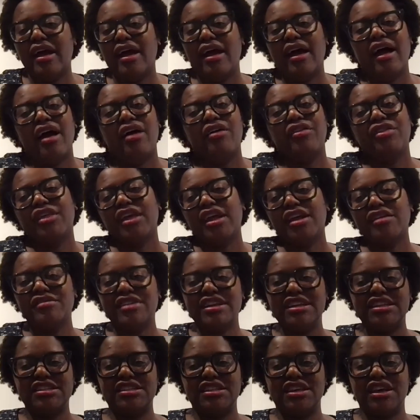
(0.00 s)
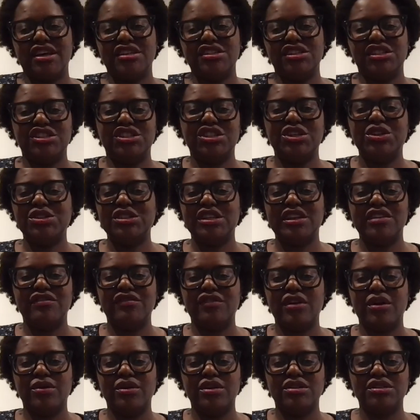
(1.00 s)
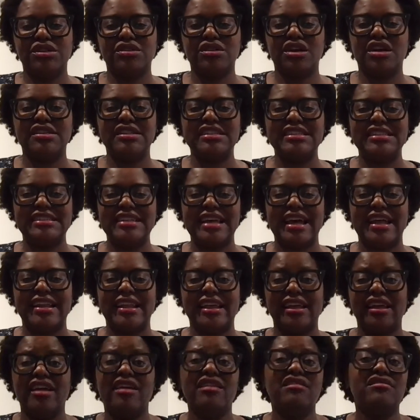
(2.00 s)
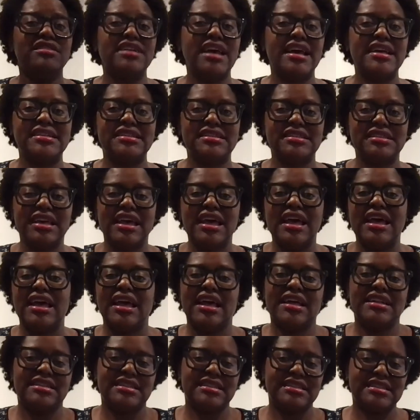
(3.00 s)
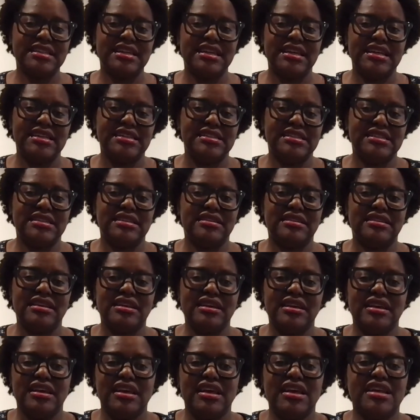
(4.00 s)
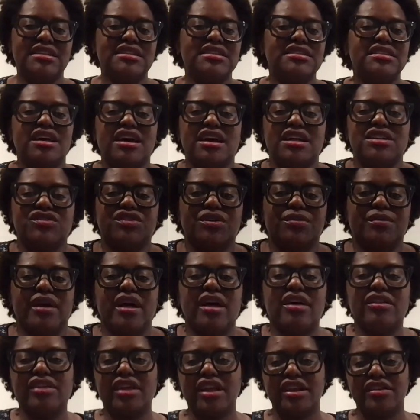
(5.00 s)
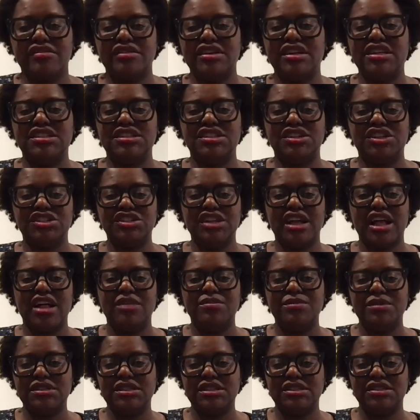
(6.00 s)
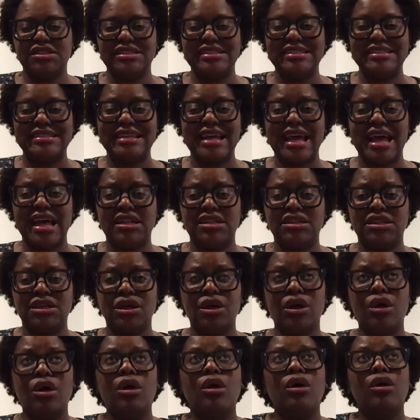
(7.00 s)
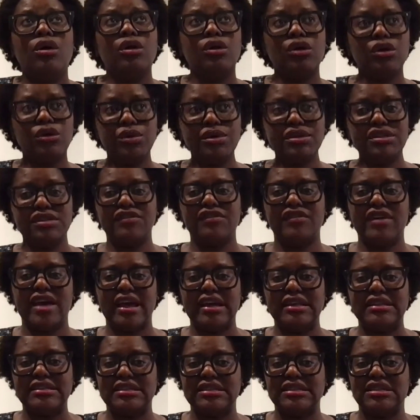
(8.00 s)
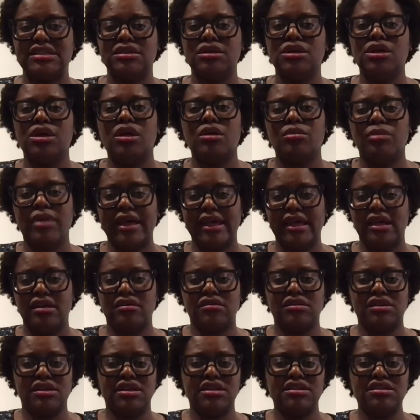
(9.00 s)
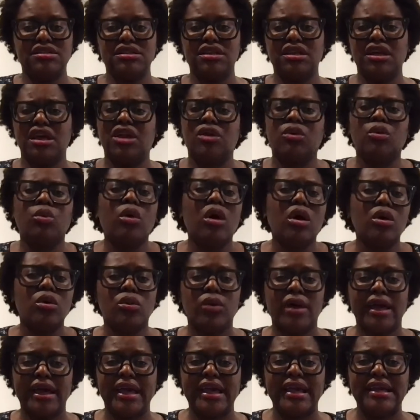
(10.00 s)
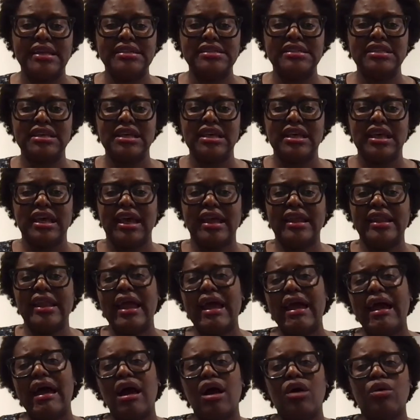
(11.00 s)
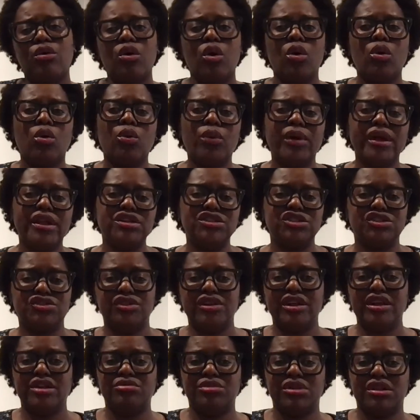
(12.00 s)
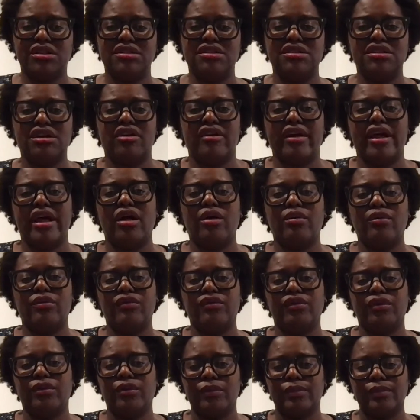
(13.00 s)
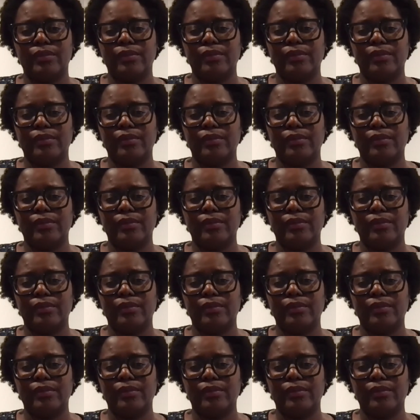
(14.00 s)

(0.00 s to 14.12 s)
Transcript: Healthcare research is usually focused on understanding illness and disease. Insights from healthcare research help us to understand who is affected by illness, in what ways, and how or which treatments are helpful.